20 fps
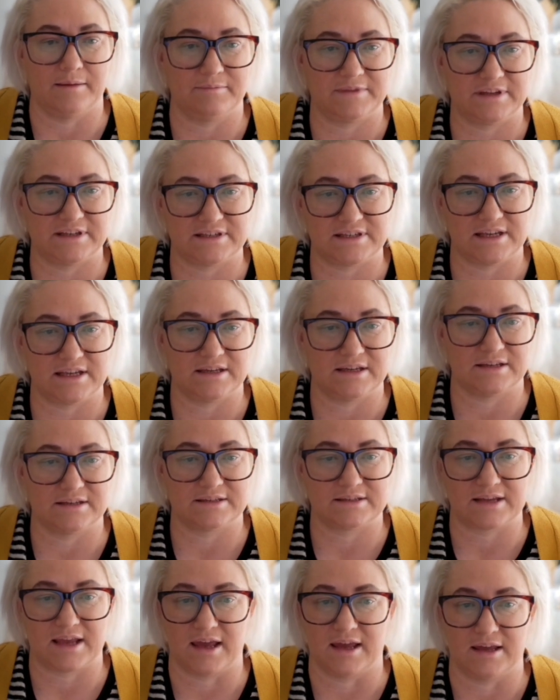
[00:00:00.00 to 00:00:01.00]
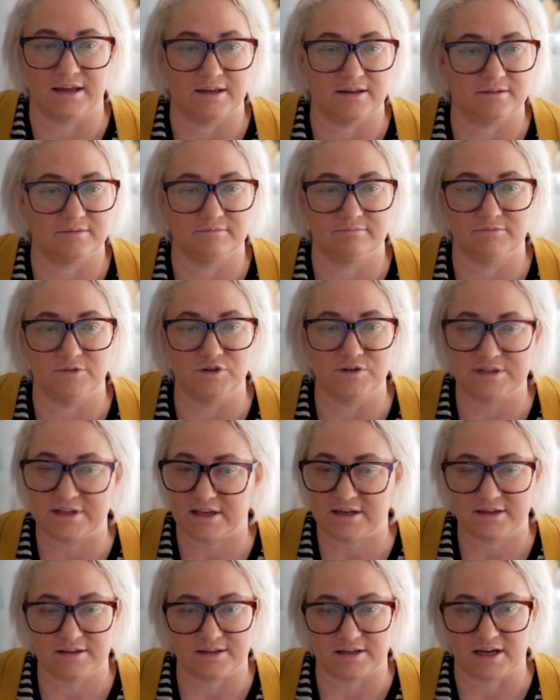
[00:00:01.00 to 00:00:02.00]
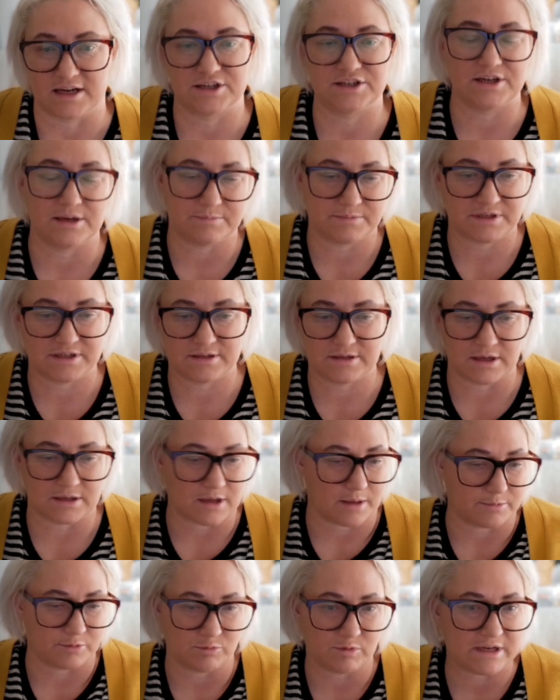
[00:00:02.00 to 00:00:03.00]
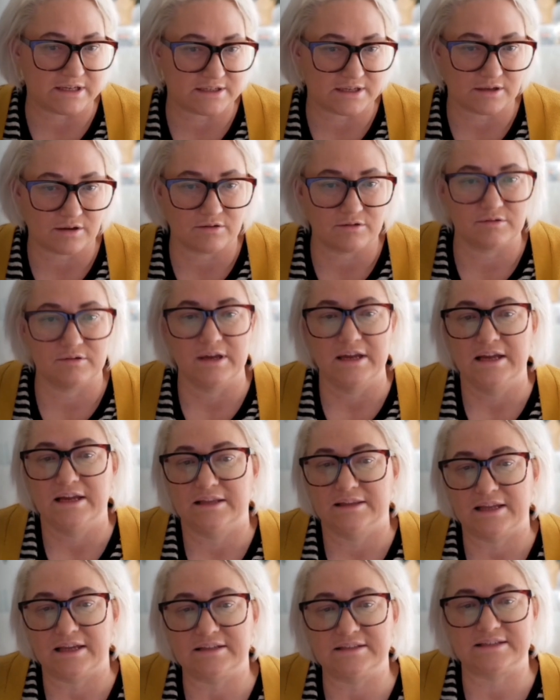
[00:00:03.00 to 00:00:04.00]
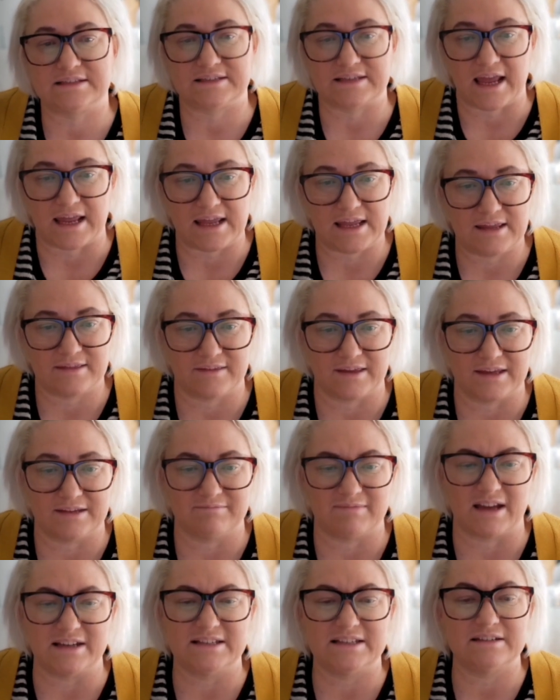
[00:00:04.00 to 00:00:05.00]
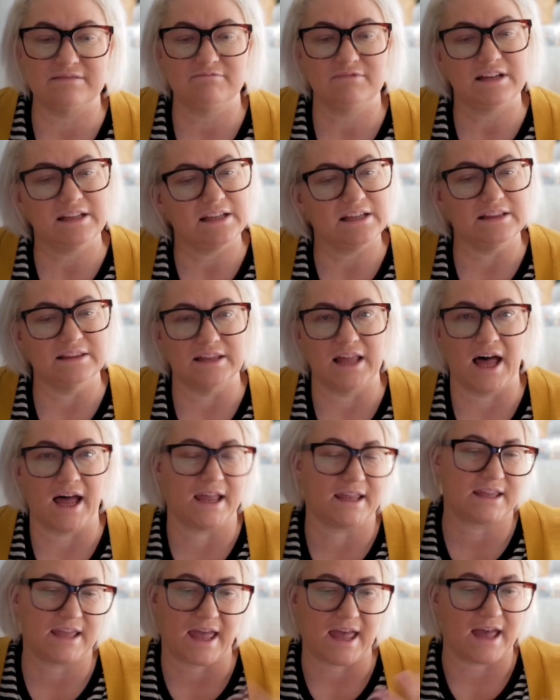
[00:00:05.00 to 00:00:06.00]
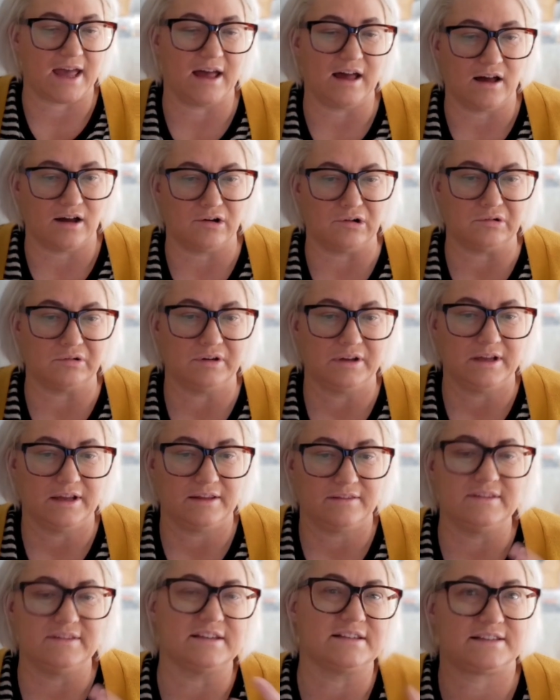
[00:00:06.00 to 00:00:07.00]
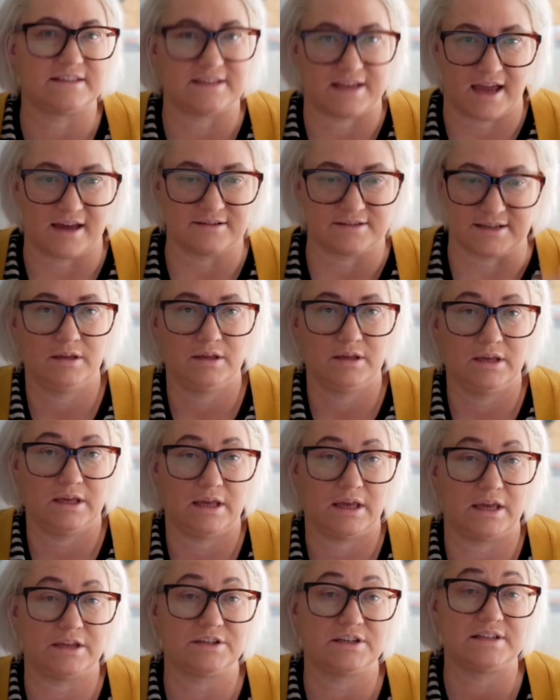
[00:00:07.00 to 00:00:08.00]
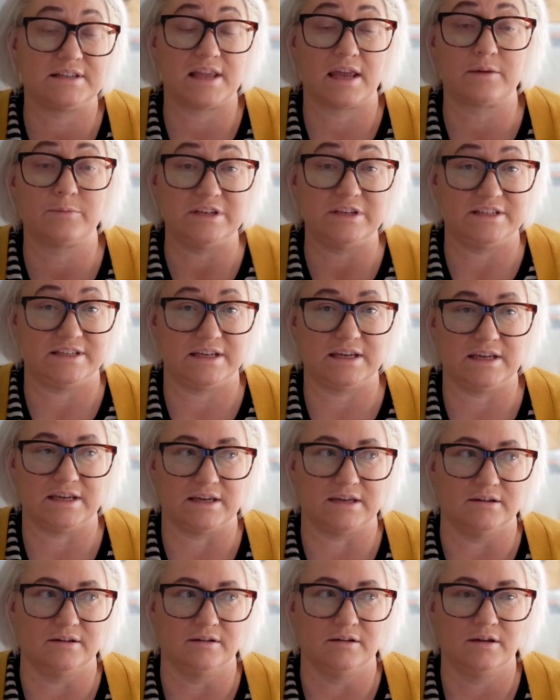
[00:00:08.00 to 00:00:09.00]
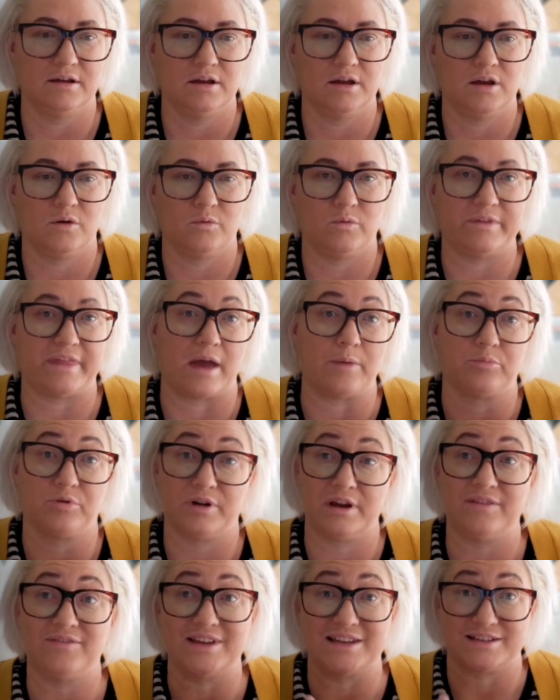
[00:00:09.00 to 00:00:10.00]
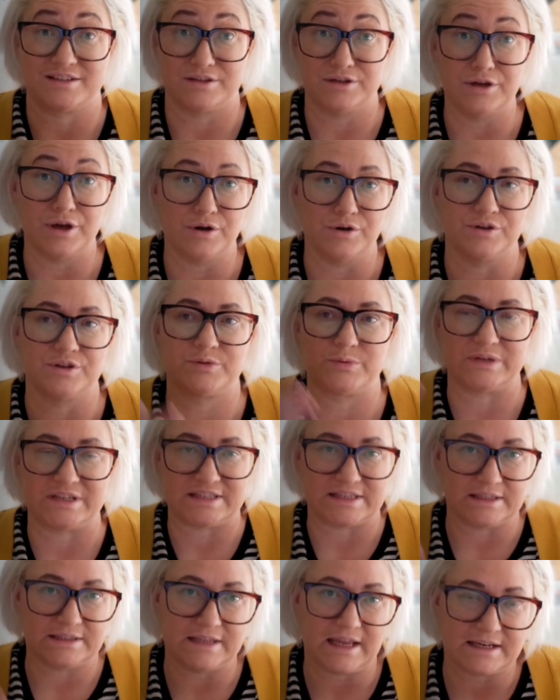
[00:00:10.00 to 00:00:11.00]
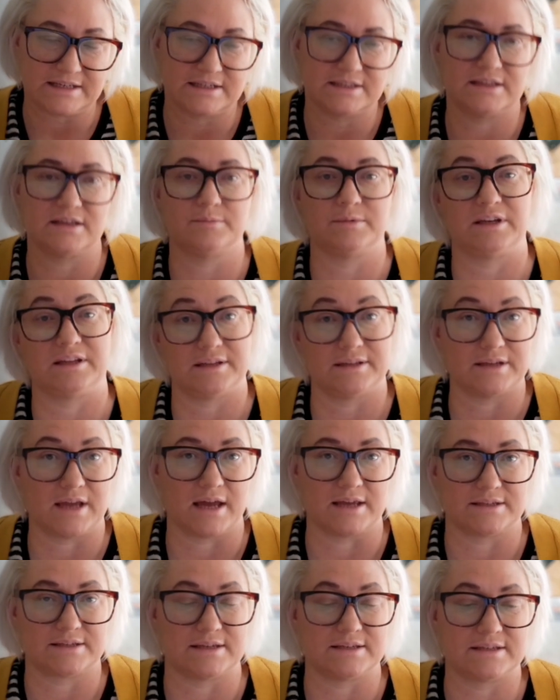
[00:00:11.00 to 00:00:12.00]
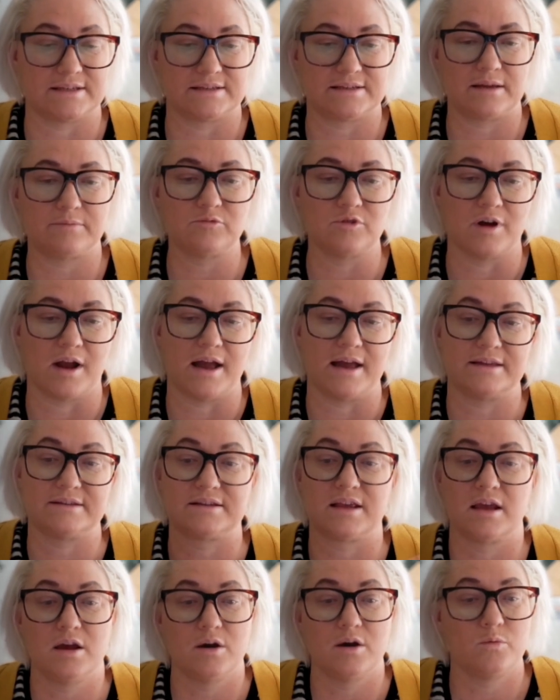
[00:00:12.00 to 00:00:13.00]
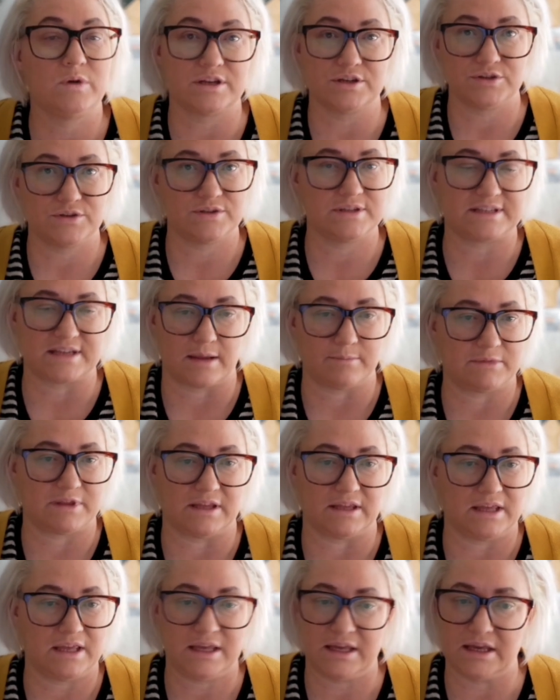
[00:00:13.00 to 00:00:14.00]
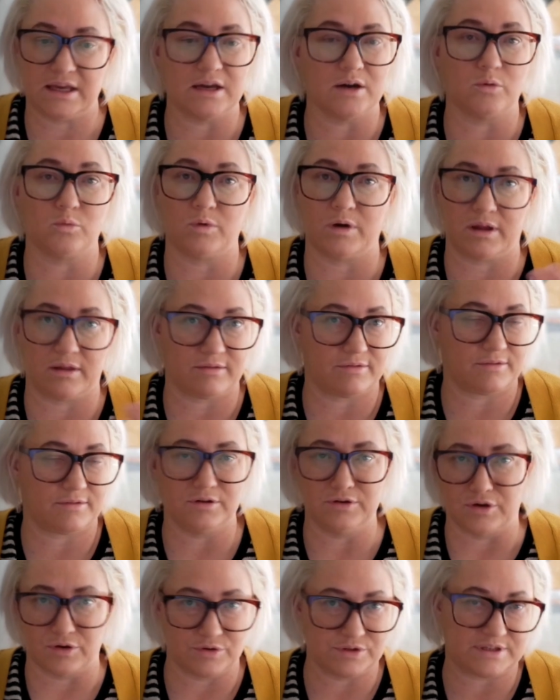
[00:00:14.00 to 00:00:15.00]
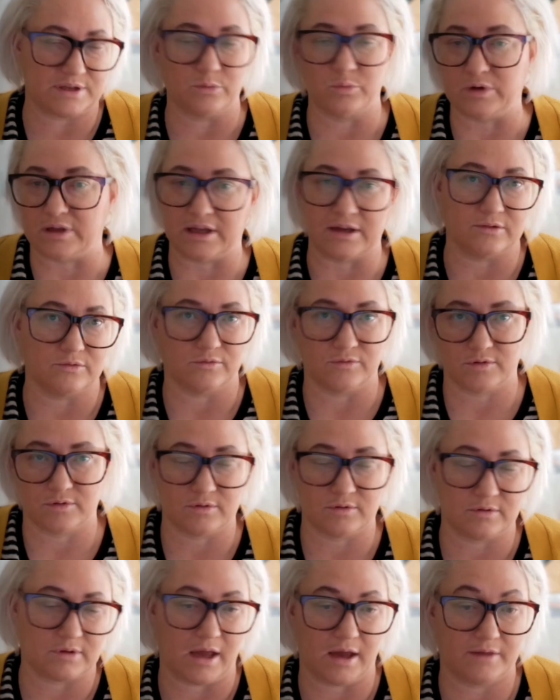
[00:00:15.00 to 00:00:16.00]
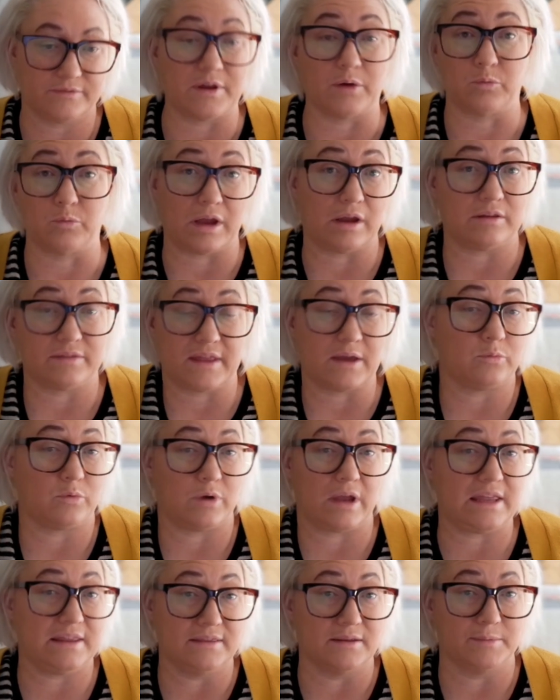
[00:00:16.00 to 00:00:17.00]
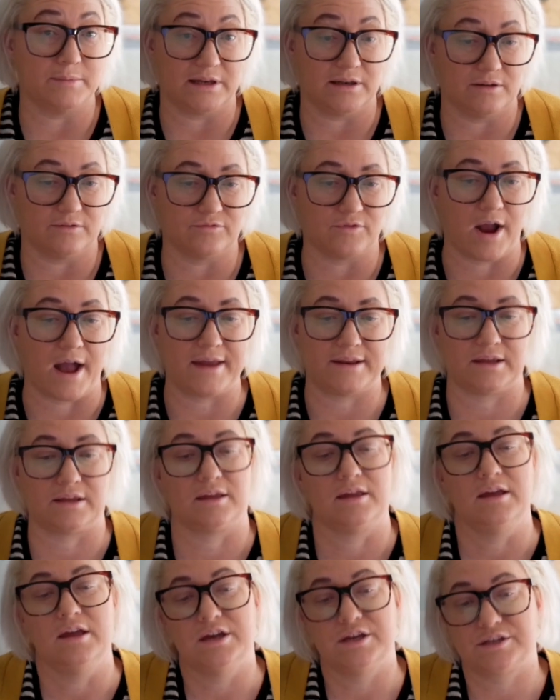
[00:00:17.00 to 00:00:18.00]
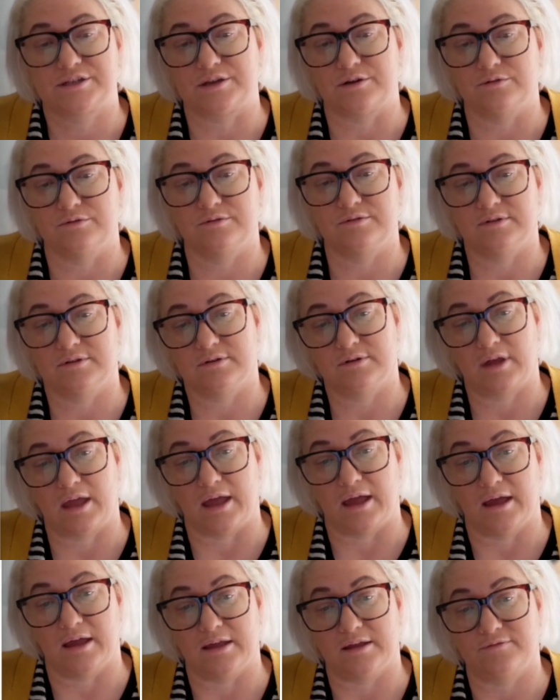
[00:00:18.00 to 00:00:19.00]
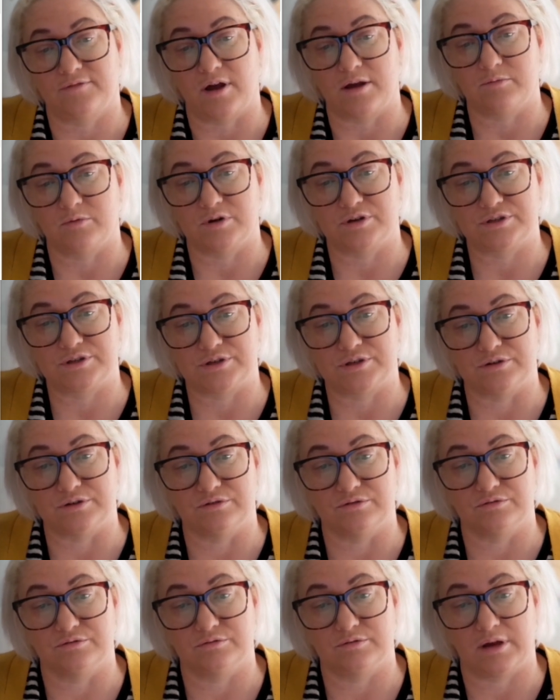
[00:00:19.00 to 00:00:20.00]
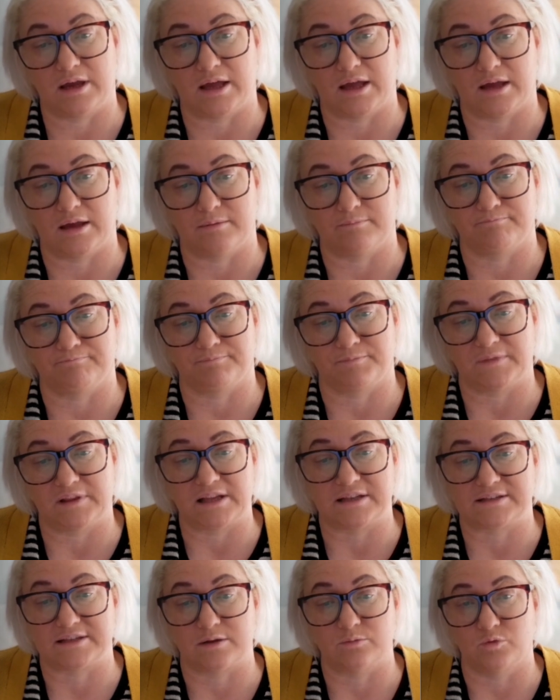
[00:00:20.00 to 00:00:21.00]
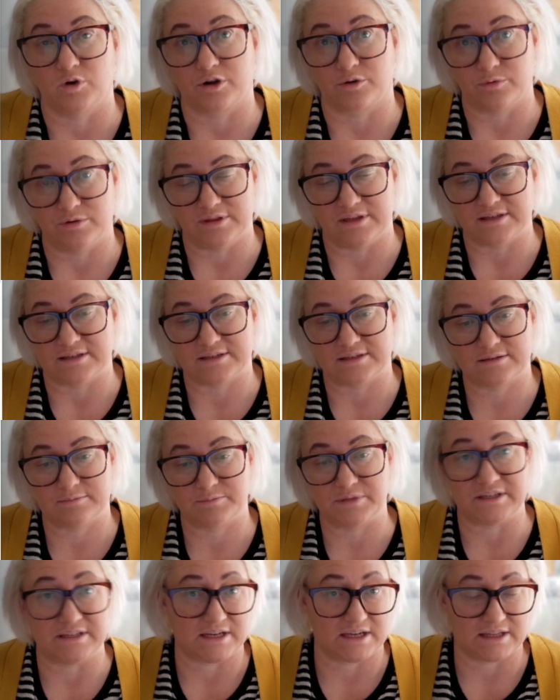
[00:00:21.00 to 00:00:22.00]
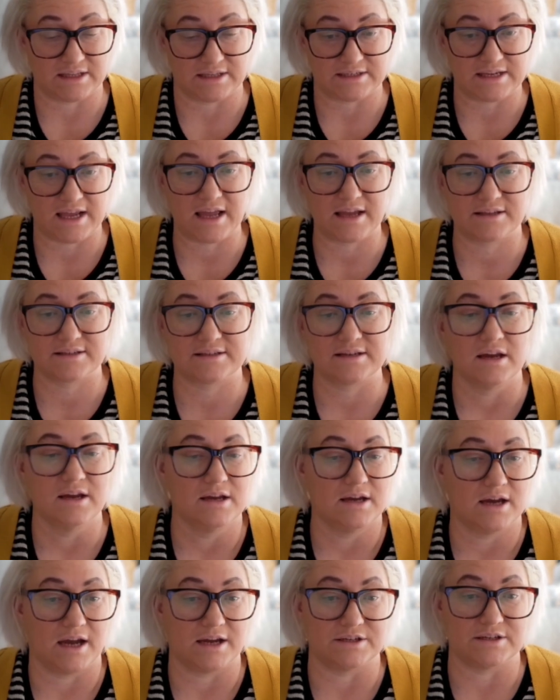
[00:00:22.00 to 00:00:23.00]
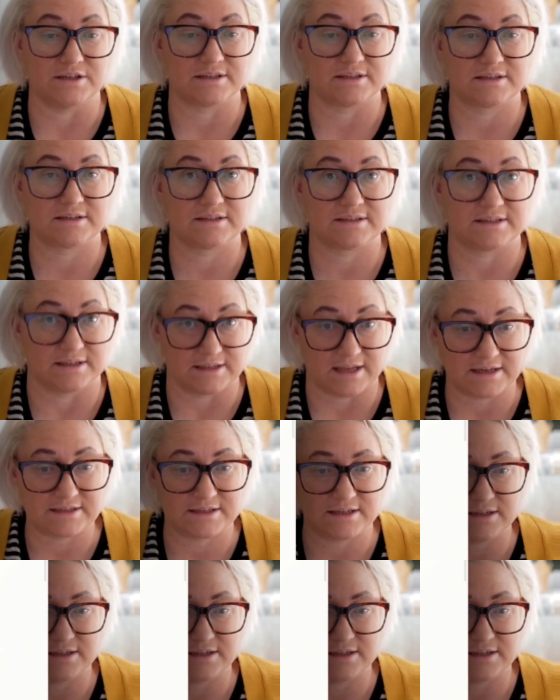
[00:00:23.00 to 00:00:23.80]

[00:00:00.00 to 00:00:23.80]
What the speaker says: This is a newsletter that I shipped a couple of weeks ago. Let's say that I didn't really like how this sounded. And just like we did with our previous notes, we selected them and then asked it to summarize. We can do the same thing here with notes that we have that we're in the middle of writing. So if I want to, let's say, work with this particular text, I just select